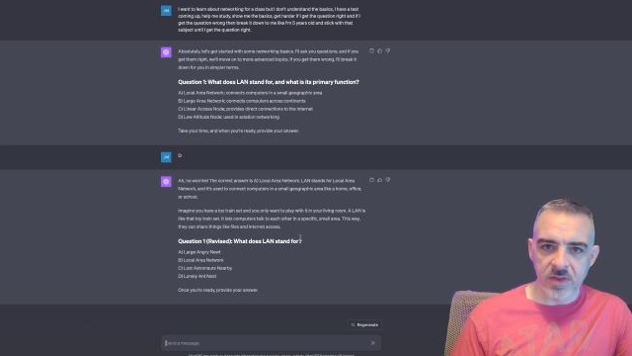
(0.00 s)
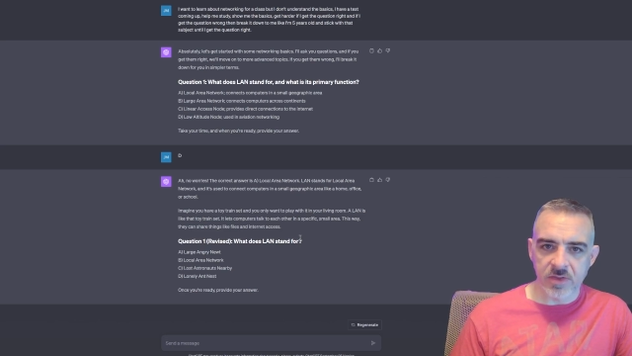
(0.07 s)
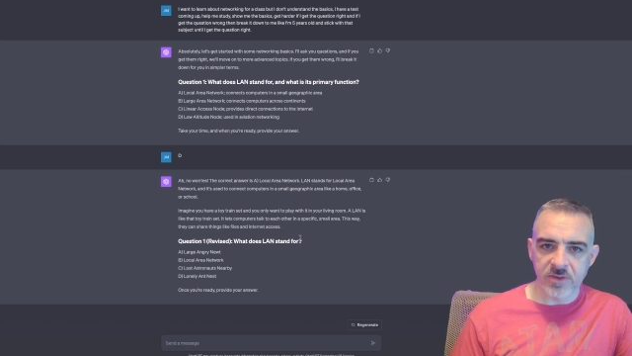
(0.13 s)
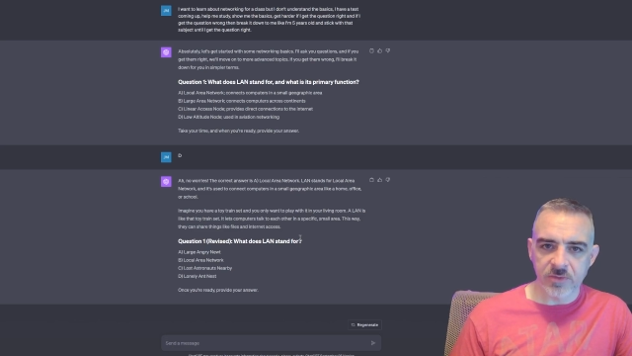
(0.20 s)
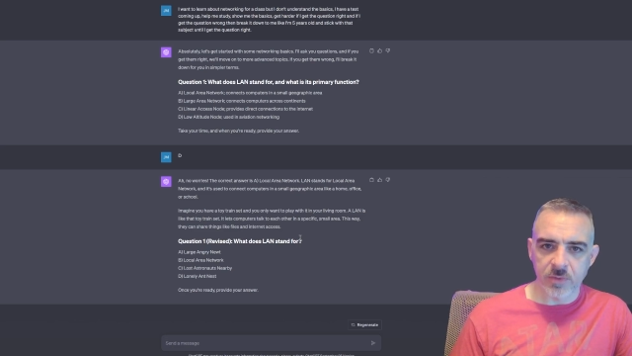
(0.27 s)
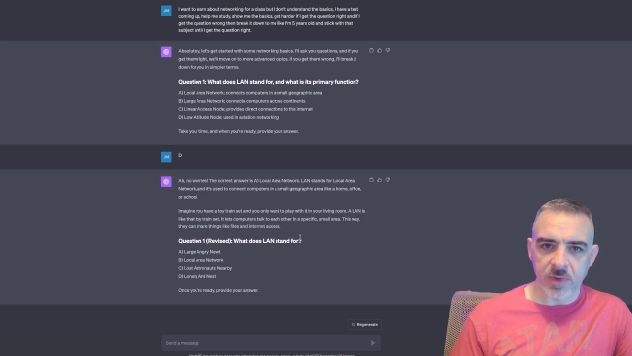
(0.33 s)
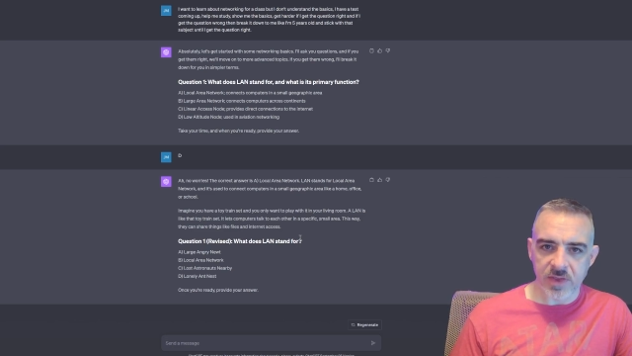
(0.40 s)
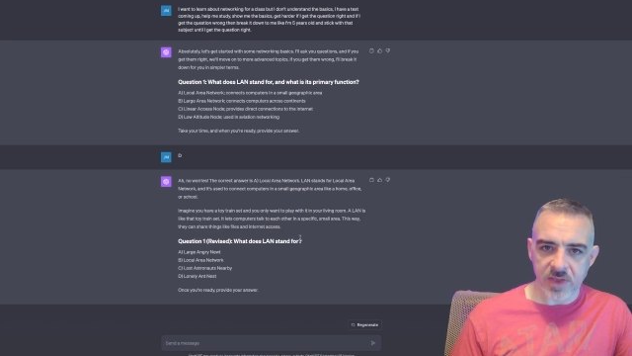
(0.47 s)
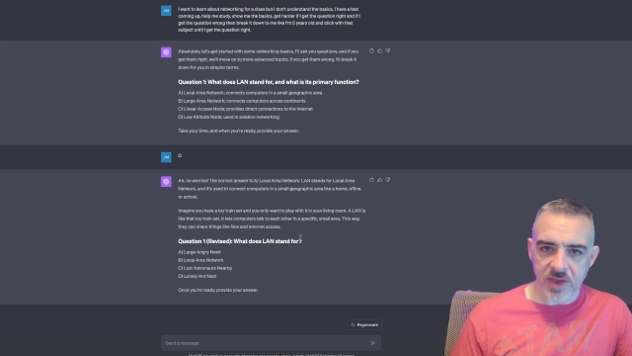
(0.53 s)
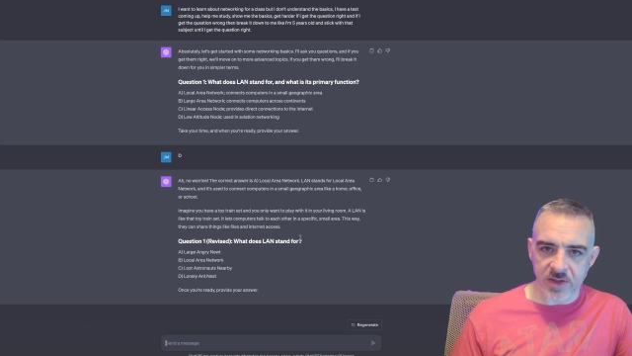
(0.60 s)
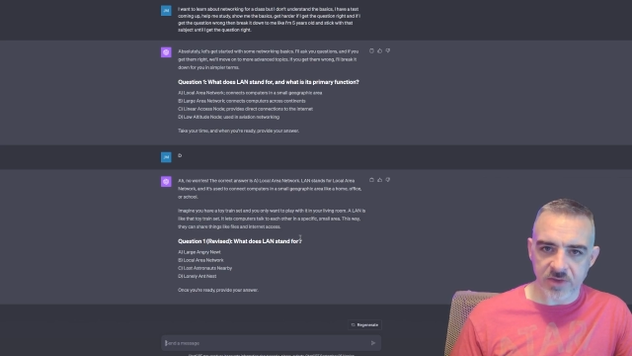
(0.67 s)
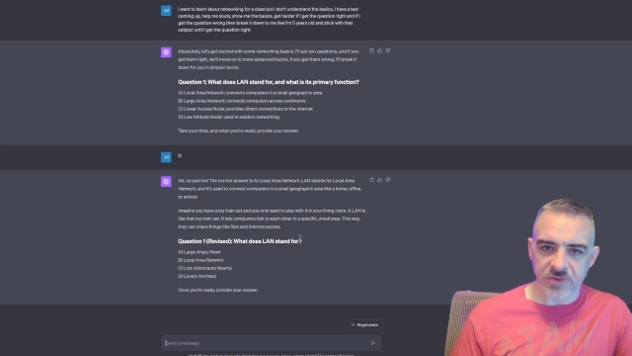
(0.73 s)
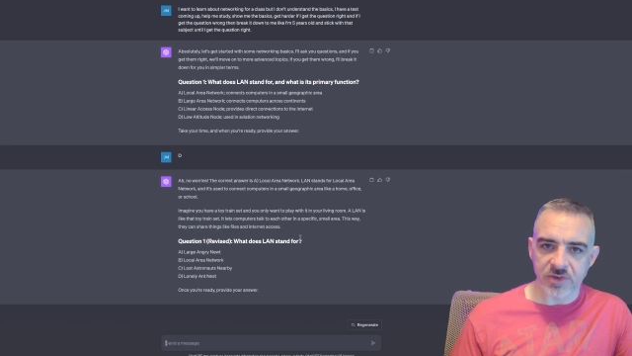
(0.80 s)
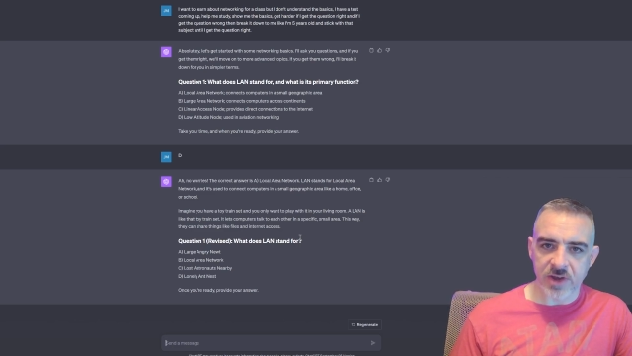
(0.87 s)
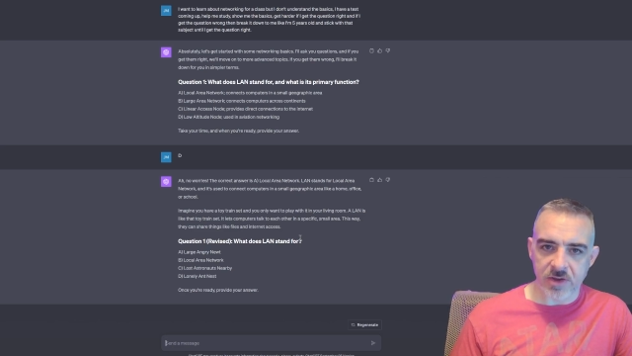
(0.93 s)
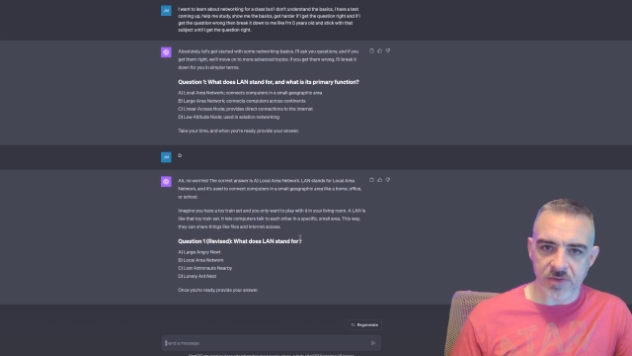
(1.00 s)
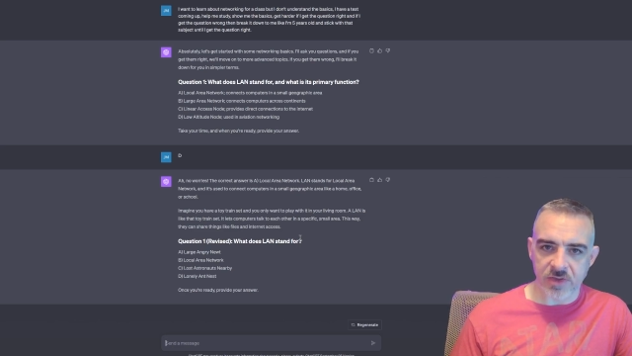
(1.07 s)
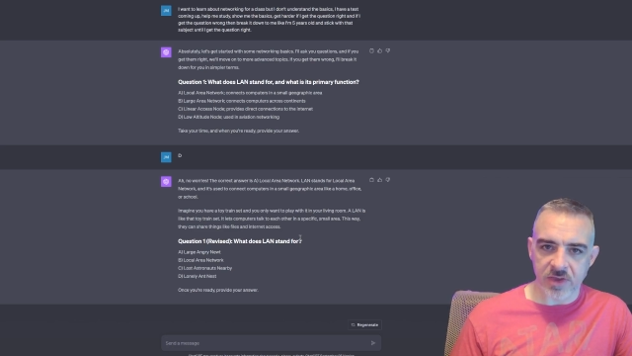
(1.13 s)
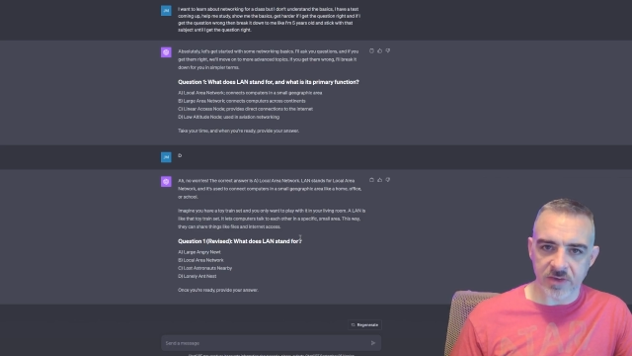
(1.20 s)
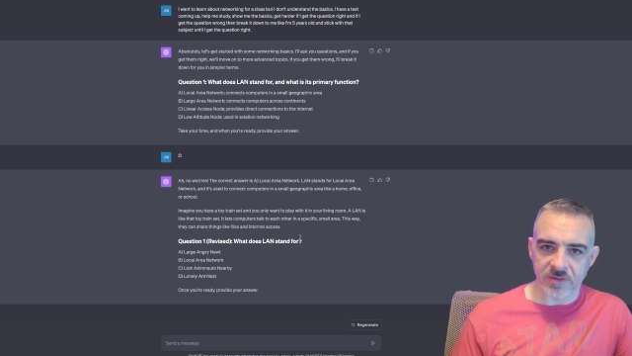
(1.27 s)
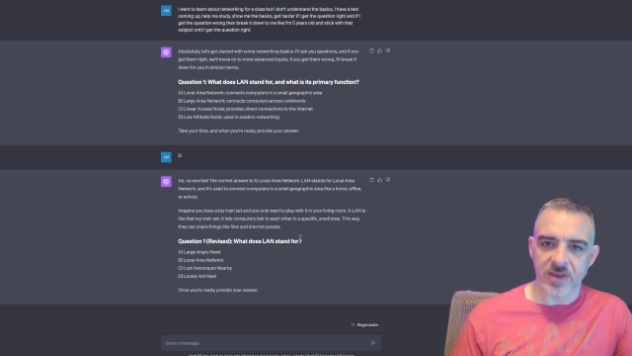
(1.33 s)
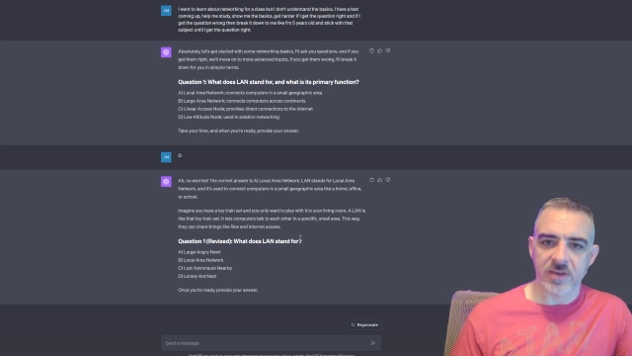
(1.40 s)
This way they can share
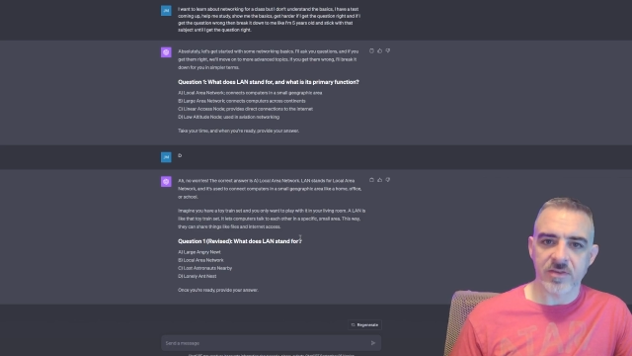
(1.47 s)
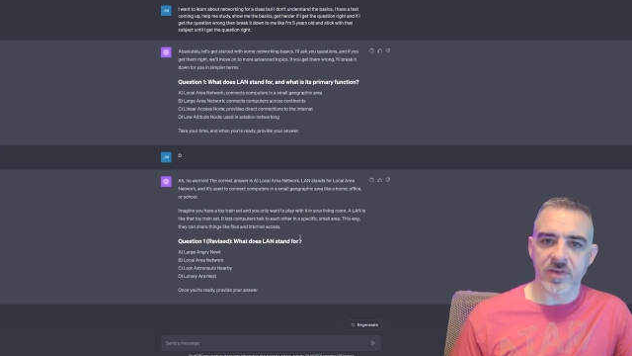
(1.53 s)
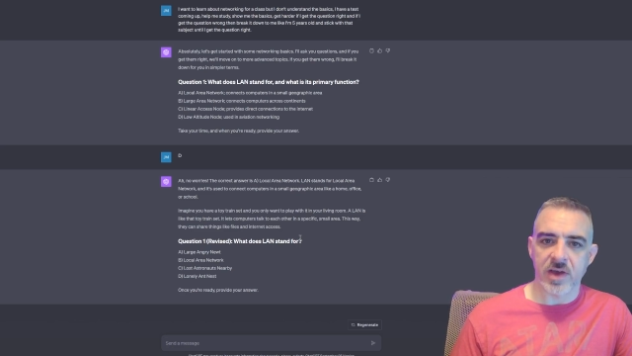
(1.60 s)
things like